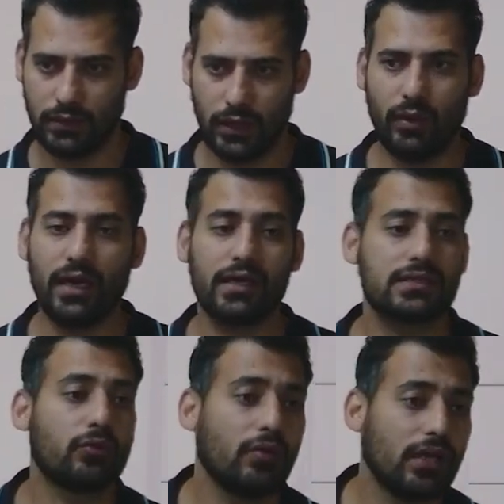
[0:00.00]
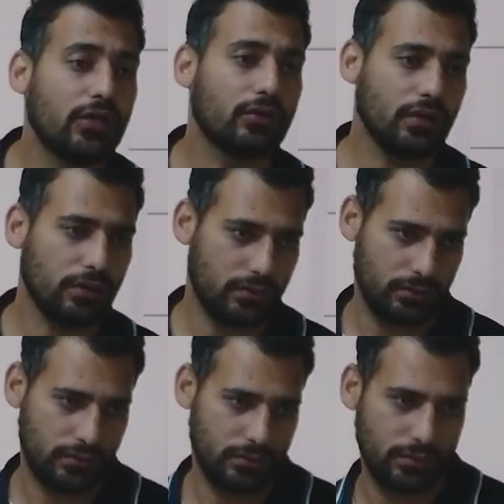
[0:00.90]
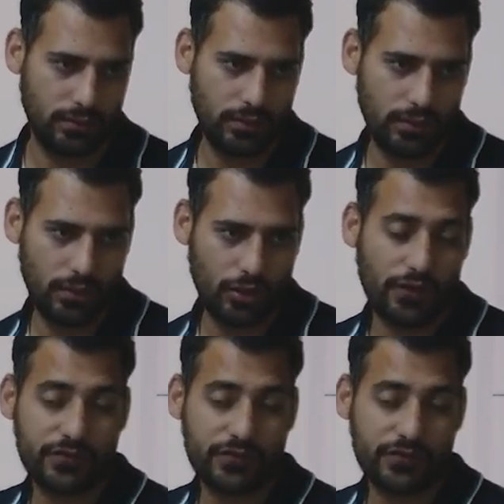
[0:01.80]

A wire is equivalent to a